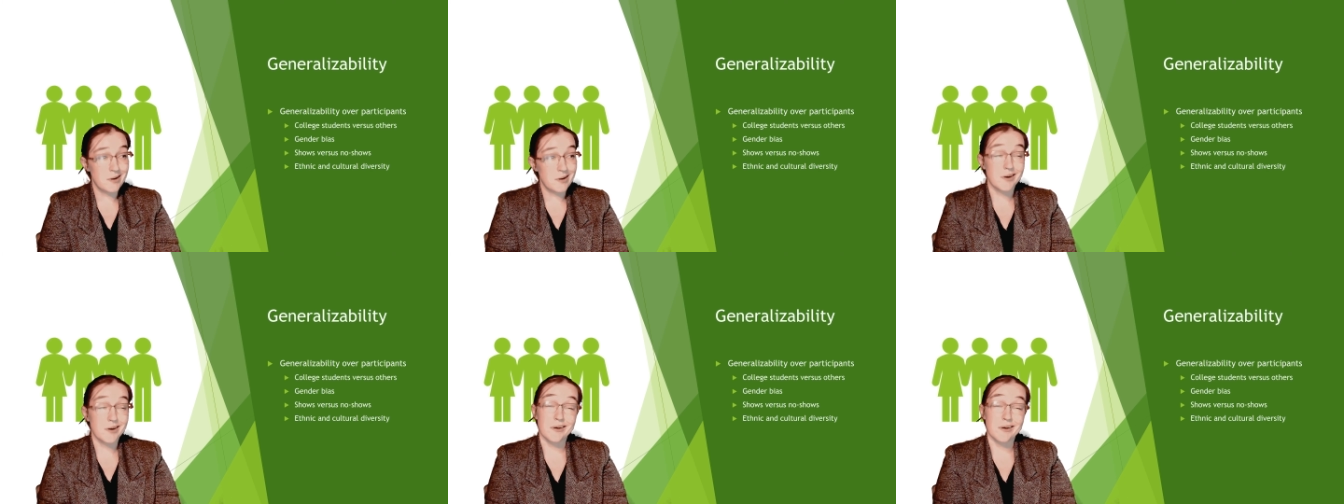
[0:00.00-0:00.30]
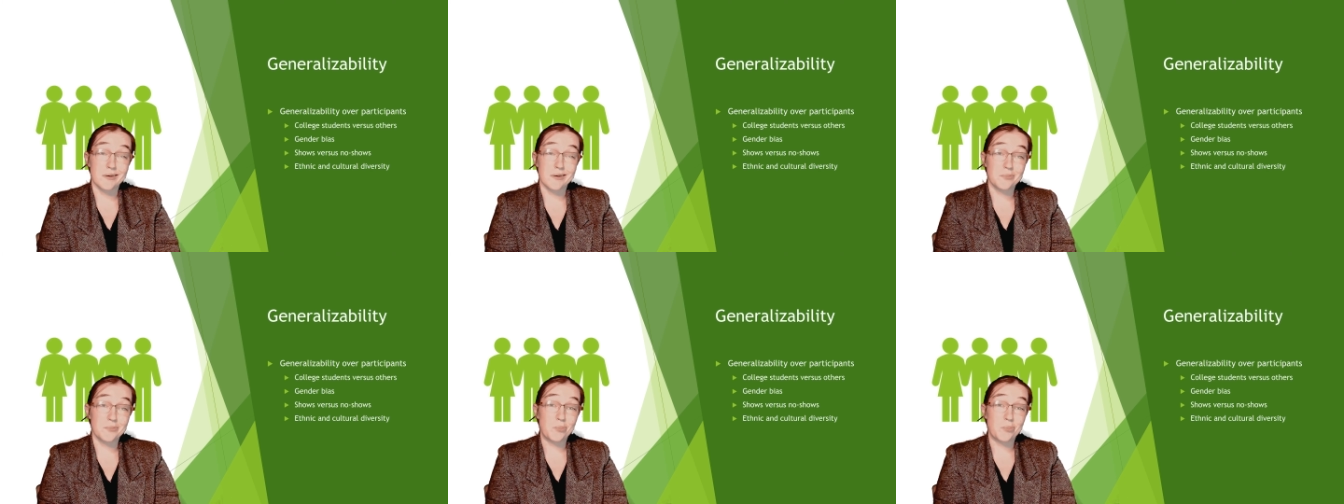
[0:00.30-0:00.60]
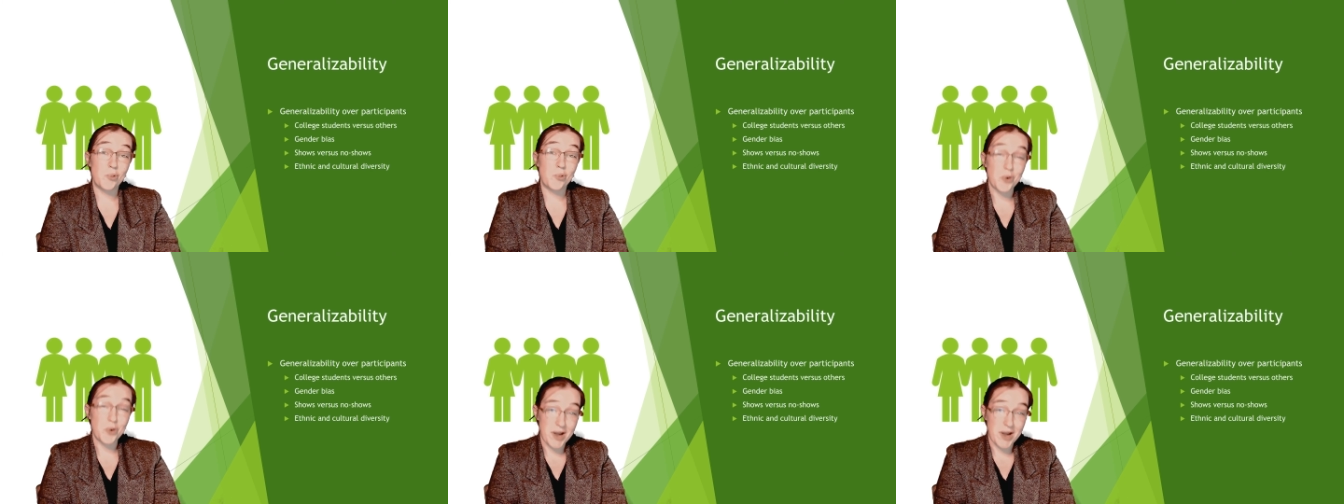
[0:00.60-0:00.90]
are
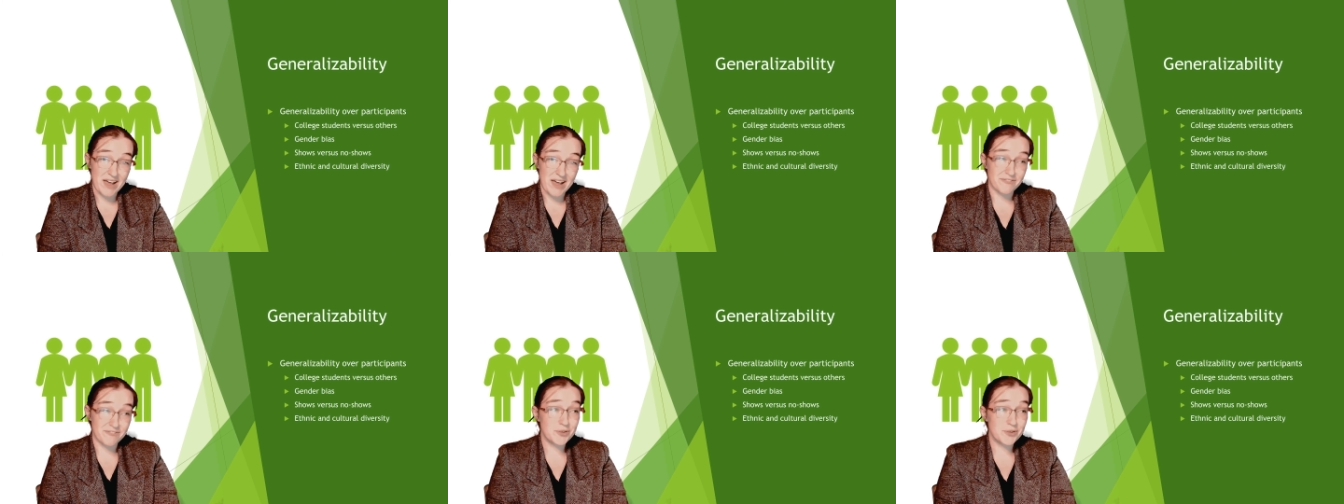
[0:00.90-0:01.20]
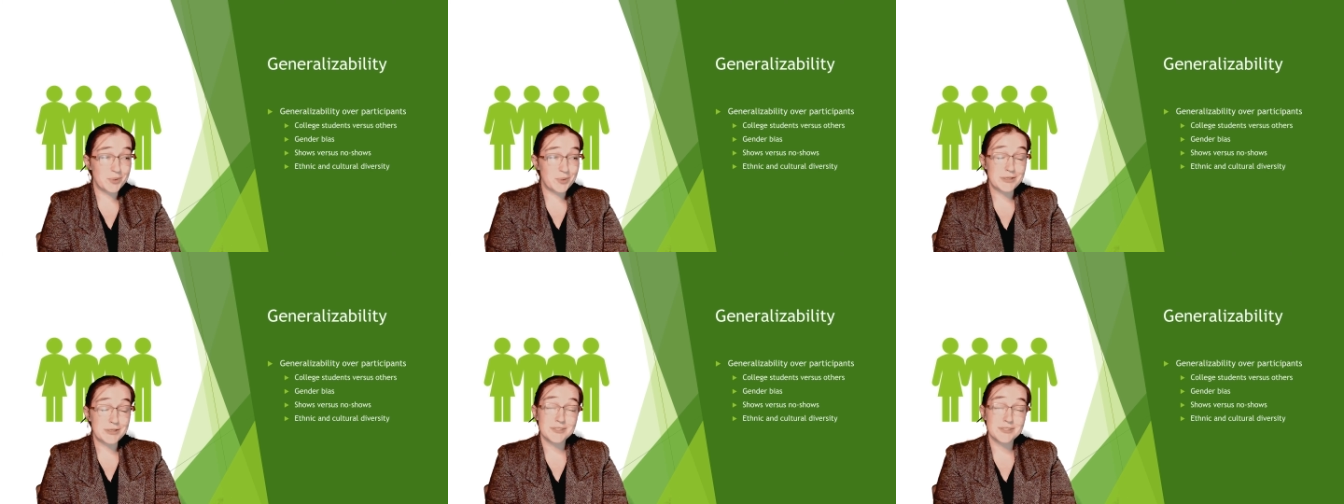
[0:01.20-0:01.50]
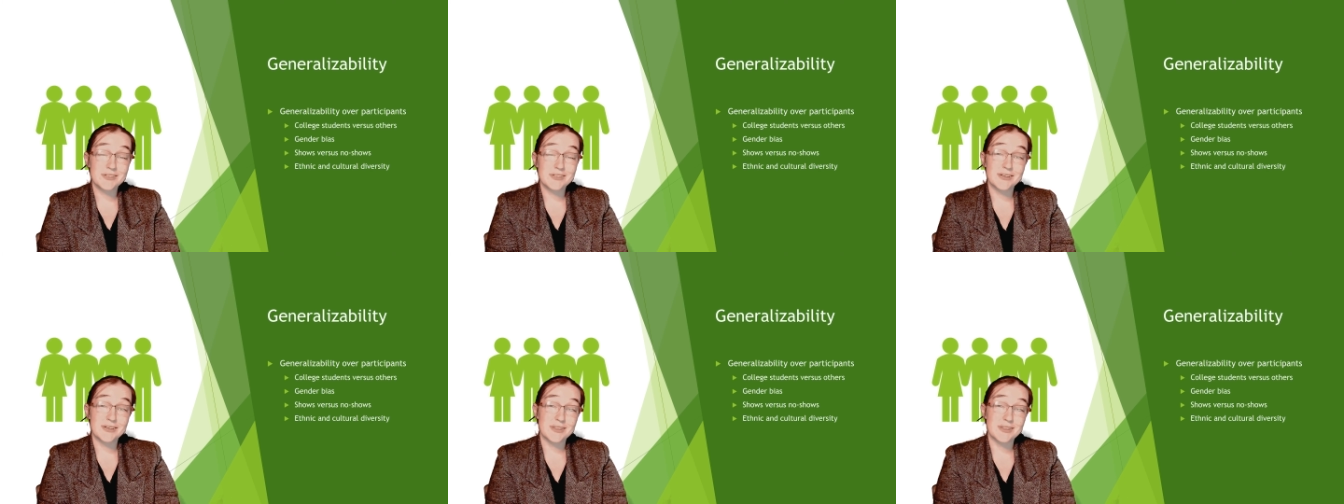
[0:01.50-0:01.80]
more affluent,
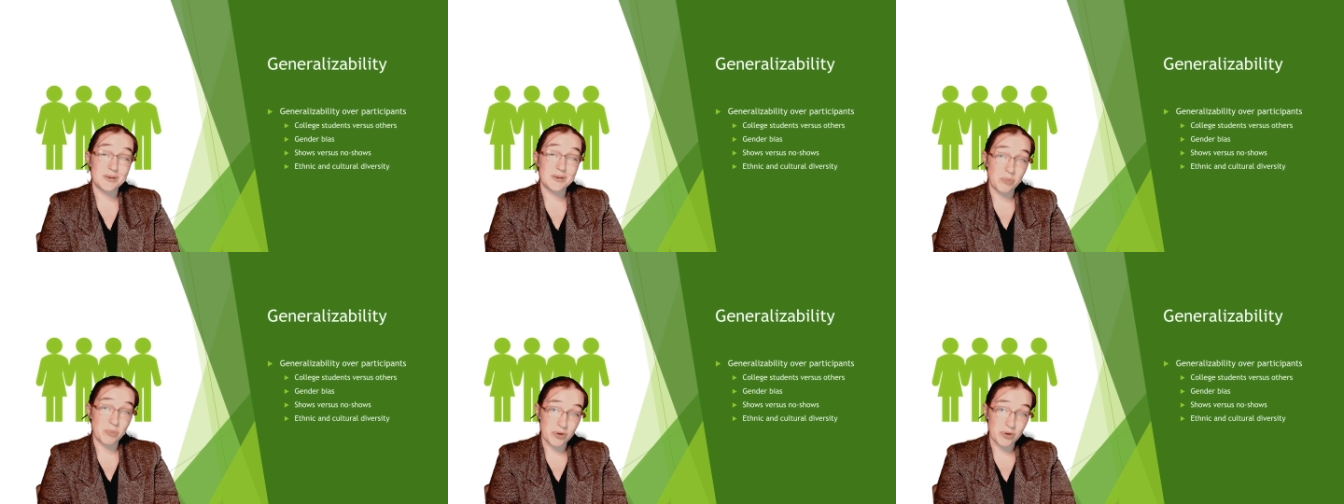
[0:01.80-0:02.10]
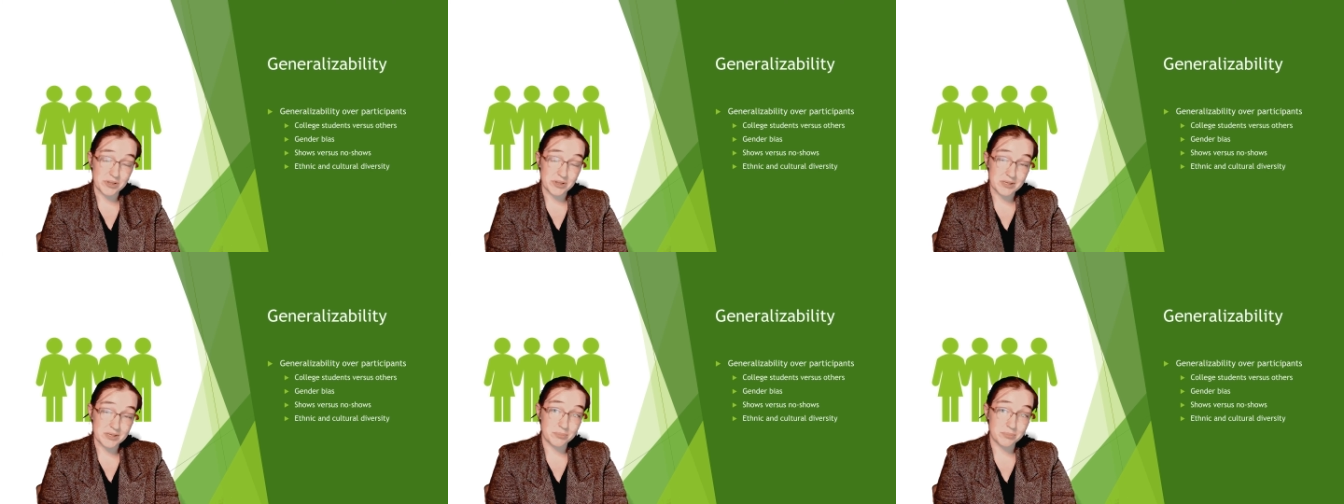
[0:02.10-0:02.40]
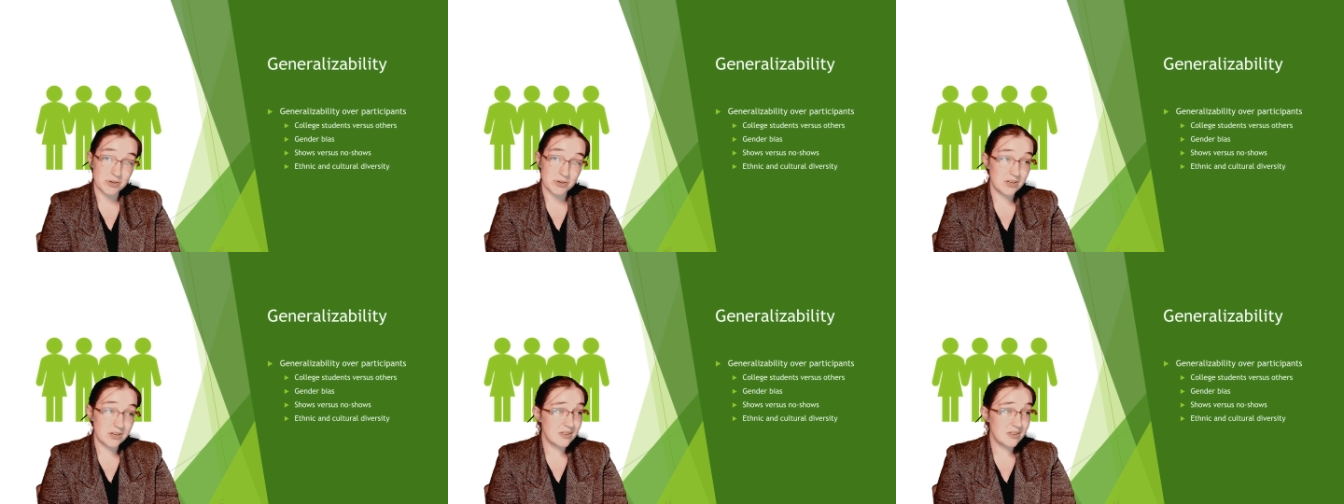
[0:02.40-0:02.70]
they're more
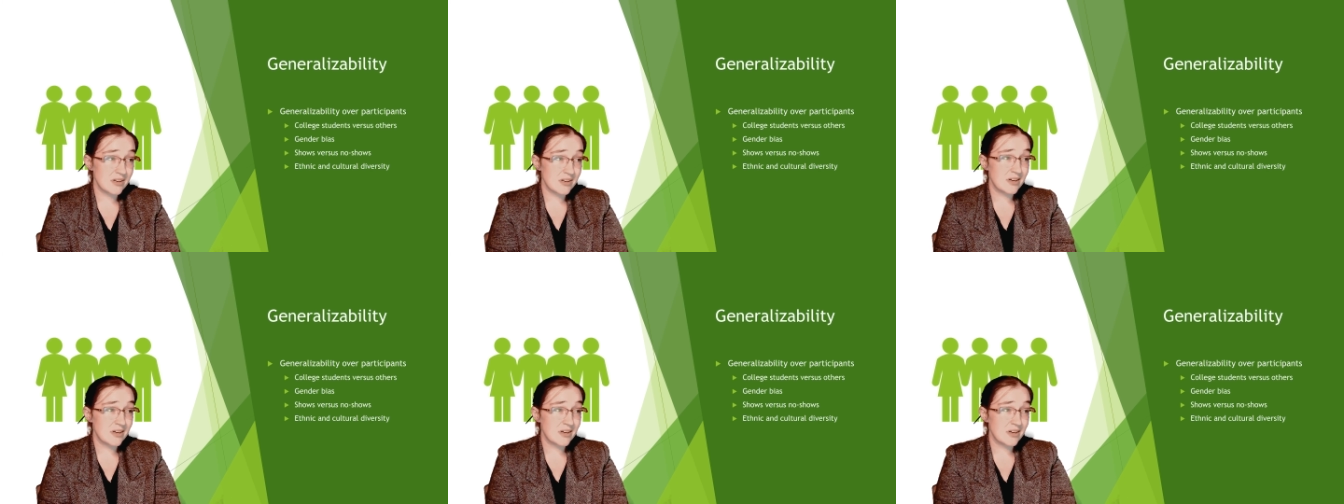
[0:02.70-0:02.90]
liberal.